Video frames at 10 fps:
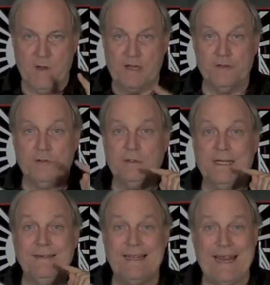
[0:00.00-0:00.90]
module
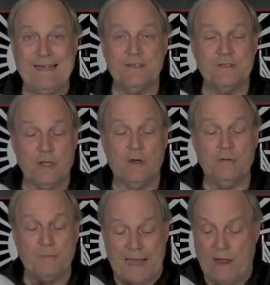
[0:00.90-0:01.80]
contains its
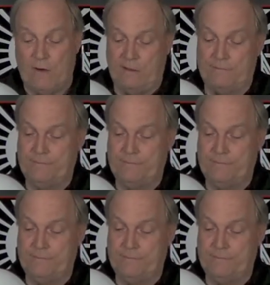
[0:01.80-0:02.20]
own power.